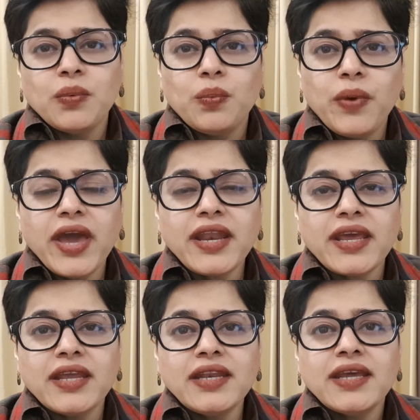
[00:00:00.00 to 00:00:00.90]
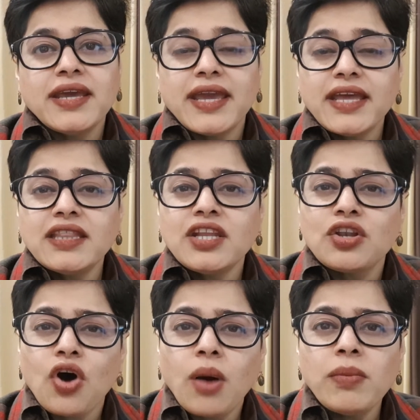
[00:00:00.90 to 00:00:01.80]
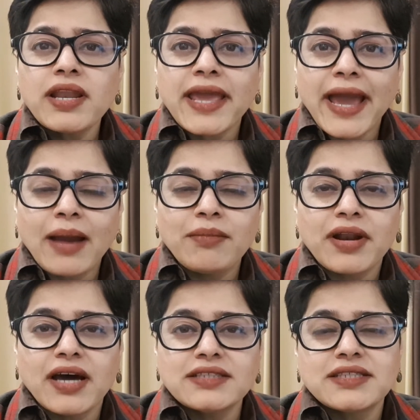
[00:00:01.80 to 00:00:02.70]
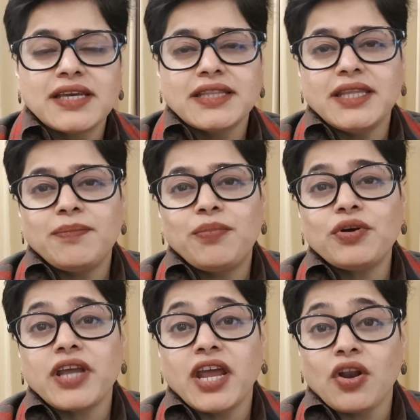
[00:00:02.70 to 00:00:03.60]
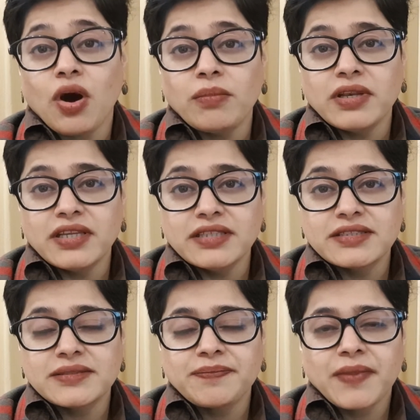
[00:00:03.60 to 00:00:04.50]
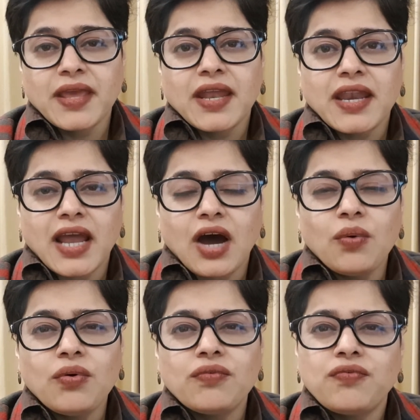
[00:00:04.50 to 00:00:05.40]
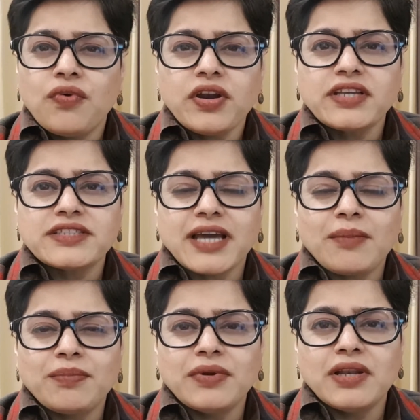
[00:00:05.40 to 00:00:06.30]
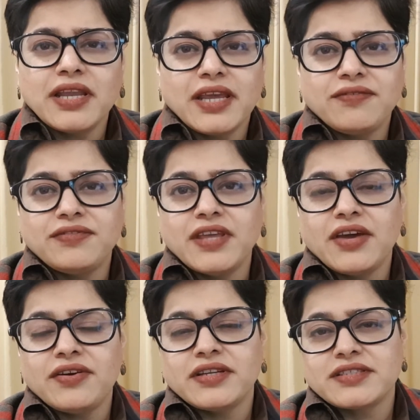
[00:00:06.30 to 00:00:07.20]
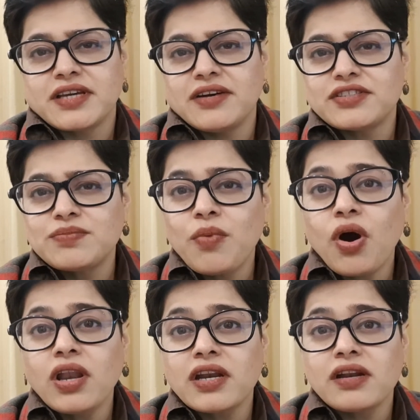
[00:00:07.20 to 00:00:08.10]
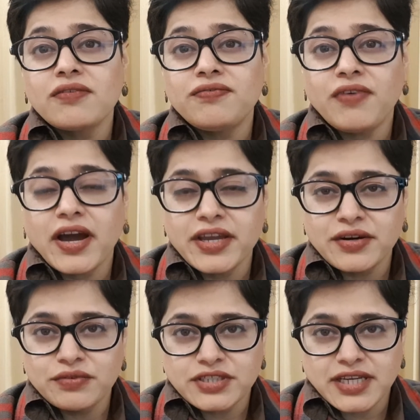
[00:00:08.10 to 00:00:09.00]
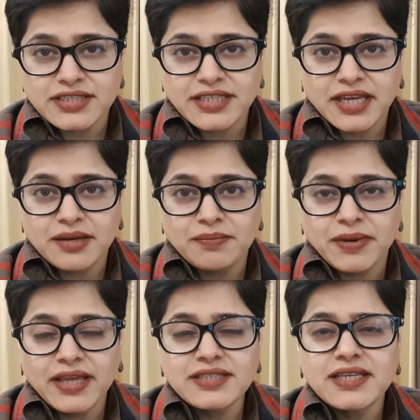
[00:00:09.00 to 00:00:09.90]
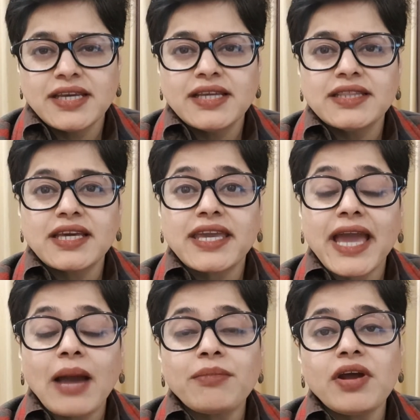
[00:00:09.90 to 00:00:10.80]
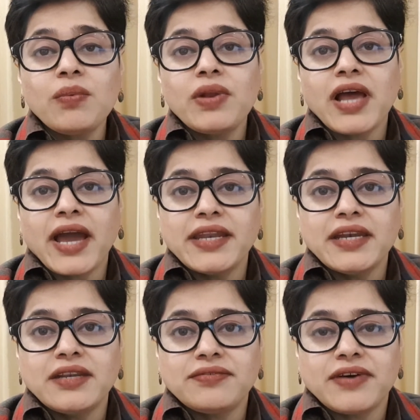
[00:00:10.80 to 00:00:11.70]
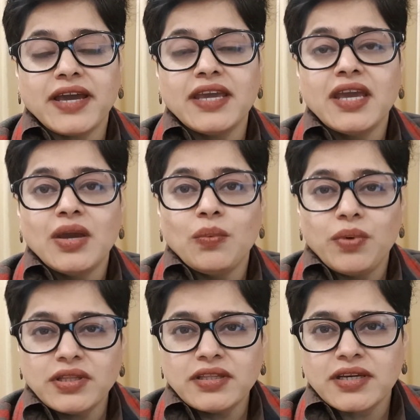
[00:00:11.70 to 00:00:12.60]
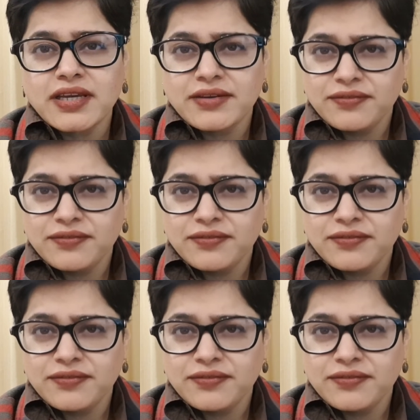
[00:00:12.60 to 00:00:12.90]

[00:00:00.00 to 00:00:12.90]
wherein in the normal cameras they put anomalies. Now, for example, if there is a small little fire which has taken place, the camera will identify whether the